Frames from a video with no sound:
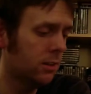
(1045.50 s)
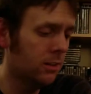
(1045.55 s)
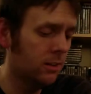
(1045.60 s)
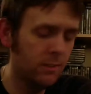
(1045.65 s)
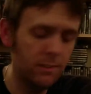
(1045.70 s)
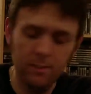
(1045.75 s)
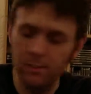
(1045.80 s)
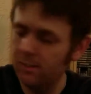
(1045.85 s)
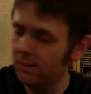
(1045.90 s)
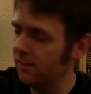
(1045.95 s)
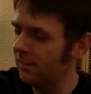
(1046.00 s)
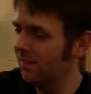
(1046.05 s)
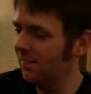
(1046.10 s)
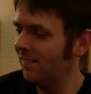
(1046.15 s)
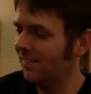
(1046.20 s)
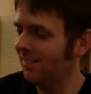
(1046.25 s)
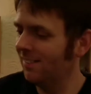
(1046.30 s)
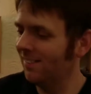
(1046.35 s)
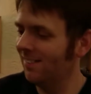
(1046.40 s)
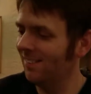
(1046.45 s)
Doesn't he have
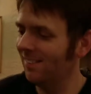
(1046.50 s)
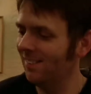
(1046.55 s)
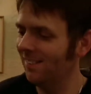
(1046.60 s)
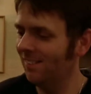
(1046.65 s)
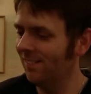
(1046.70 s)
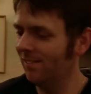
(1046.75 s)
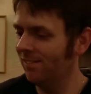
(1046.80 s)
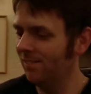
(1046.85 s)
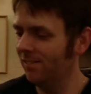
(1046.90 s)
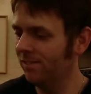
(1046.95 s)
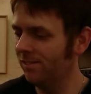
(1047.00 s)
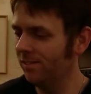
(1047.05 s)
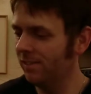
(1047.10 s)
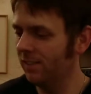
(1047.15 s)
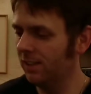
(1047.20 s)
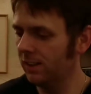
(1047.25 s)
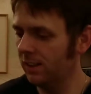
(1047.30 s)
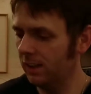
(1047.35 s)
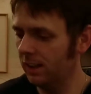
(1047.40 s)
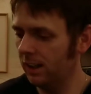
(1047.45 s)
like a minigun in
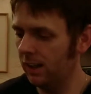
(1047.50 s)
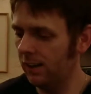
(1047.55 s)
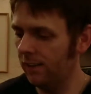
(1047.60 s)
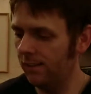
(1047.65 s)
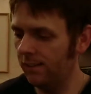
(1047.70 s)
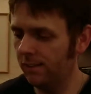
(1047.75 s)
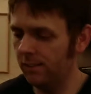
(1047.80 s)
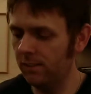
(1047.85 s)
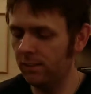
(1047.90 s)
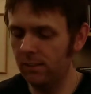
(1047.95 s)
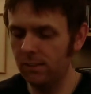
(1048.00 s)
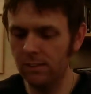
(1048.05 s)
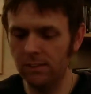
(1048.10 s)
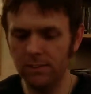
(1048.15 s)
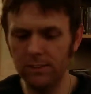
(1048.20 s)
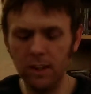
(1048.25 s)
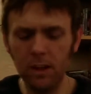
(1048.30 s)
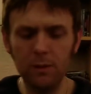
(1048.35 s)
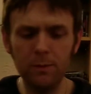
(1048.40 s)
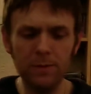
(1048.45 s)
that one? He's like
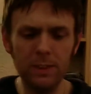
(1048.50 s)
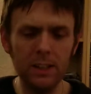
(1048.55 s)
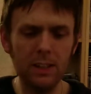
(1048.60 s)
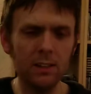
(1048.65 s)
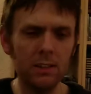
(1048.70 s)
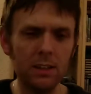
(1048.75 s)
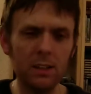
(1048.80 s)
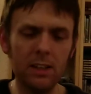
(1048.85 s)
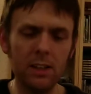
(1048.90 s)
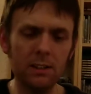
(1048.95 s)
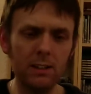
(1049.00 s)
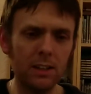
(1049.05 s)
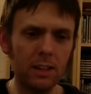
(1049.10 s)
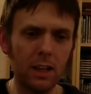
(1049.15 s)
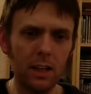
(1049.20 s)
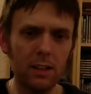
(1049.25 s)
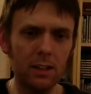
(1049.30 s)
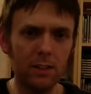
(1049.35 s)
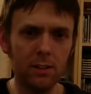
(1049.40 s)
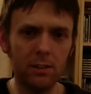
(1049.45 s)
shooting at No, minigun. He has a
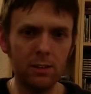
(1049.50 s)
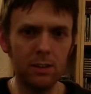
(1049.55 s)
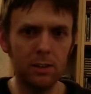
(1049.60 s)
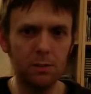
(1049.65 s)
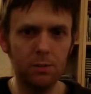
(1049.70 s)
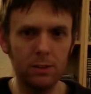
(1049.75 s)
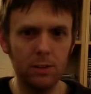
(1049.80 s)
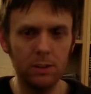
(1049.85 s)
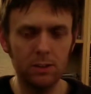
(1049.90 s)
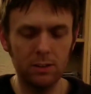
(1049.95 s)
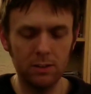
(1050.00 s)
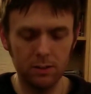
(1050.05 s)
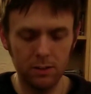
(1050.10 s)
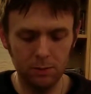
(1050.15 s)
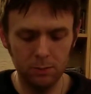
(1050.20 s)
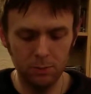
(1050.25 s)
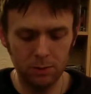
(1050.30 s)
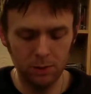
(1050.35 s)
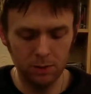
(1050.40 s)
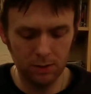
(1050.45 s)
Gatling gun in the first two.
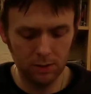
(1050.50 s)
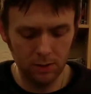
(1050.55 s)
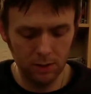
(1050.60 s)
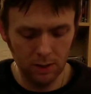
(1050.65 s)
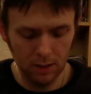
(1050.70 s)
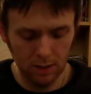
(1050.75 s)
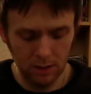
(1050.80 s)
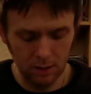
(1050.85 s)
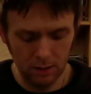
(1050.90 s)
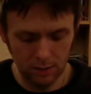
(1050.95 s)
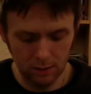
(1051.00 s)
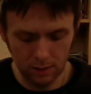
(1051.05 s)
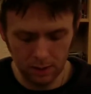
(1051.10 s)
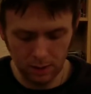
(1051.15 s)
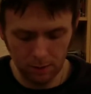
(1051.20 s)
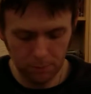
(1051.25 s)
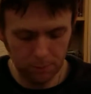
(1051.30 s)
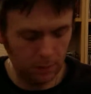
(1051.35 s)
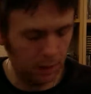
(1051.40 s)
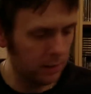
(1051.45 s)
But
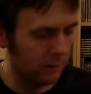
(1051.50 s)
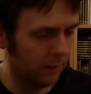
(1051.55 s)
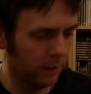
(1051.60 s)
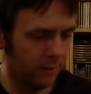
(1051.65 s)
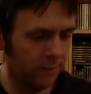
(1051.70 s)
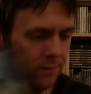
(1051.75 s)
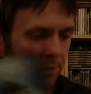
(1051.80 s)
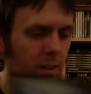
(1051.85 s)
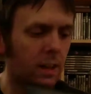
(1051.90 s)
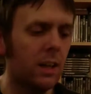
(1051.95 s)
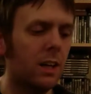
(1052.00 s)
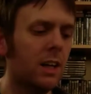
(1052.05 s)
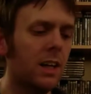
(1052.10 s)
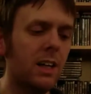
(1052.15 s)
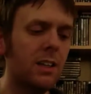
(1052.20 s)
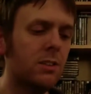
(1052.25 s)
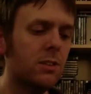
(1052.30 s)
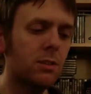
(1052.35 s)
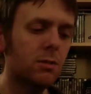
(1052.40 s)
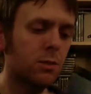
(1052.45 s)
anyway,
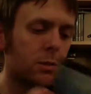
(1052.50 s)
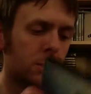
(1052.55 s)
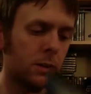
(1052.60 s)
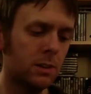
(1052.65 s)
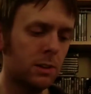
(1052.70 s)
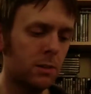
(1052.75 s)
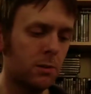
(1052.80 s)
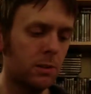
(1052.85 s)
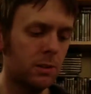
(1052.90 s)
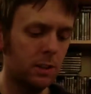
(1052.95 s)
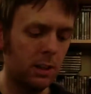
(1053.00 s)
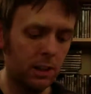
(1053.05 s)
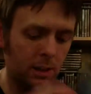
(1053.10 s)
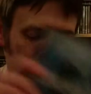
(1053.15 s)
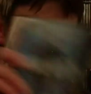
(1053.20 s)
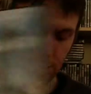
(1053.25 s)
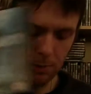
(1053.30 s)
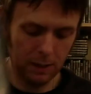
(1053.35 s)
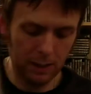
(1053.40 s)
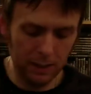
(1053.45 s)
it's just rubbish. Don't watch it.
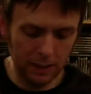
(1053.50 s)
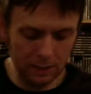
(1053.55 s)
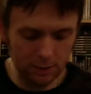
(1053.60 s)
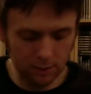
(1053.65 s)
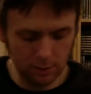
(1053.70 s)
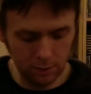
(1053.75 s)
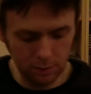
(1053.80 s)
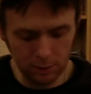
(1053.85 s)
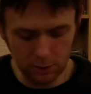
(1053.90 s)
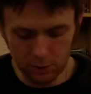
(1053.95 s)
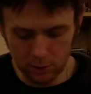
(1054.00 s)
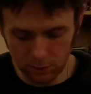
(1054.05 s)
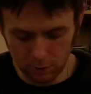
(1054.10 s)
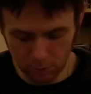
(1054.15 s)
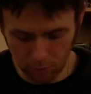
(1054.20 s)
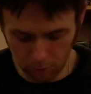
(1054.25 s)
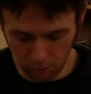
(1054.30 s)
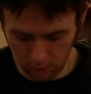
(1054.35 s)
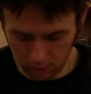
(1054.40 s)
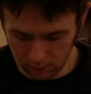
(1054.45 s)
But here's 2 you should
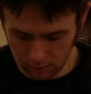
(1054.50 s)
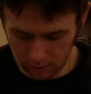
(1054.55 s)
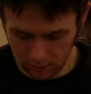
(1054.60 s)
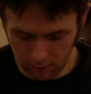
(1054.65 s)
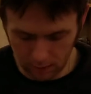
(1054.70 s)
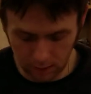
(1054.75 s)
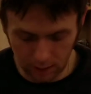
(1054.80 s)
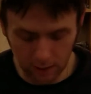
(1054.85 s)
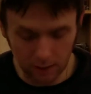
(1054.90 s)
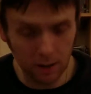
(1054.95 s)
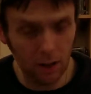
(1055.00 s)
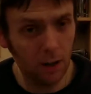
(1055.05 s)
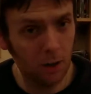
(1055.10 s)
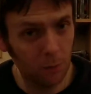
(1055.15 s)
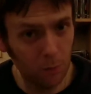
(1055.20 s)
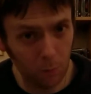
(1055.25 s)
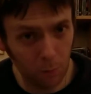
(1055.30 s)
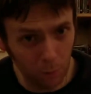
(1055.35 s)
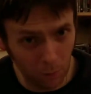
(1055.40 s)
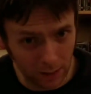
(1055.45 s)
watch, and I
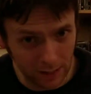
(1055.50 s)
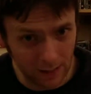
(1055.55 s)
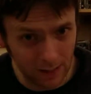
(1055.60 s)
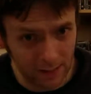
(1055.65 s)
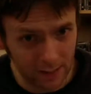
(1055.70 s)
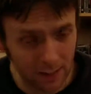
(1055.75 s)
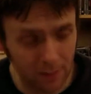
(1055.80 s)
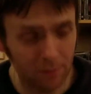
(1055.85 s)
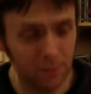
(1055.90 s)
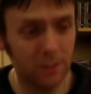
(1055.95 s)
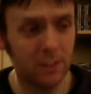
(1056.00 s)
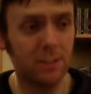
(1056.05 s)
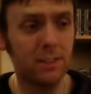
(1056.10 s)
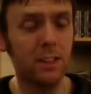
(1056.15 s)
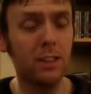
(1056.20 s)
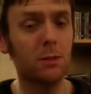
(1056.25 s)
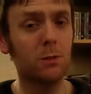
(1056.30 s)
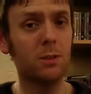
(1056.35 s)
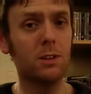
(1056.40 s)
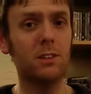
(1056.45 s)
can't wait again for the
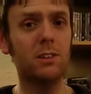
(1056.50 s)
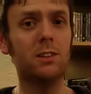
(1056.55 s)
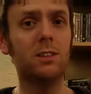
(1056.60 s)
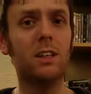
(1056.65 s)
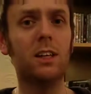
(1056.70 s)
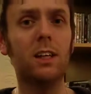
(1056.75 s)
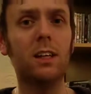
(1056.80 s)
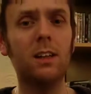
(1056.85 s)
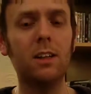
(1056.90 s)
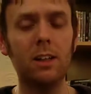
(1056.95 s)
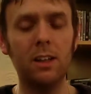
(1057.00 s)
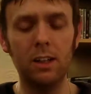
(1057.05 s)
sequel this year.